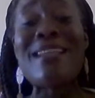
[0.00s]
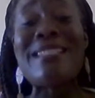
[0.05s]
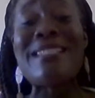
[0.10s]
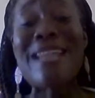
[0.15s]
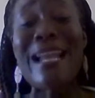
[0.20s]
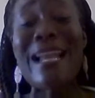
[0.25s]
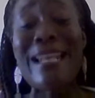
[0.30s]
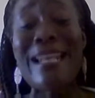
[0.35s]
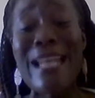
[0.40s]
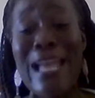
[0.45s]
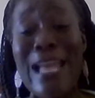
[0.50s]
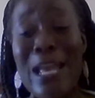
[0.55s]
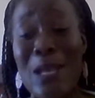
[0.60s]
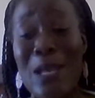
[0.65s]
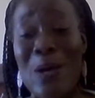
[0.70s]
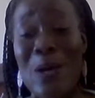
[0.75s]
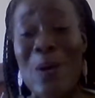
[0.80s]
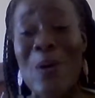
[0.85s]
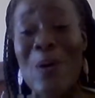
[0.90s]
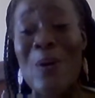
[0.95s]
za
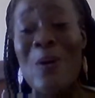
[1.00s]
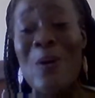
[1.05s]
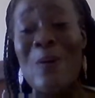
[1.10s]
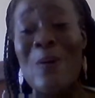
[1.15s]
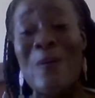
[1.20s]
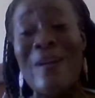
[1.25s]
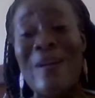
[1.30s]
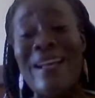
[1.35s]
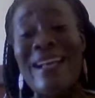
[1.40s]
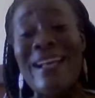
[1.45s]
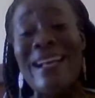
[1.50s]
leo,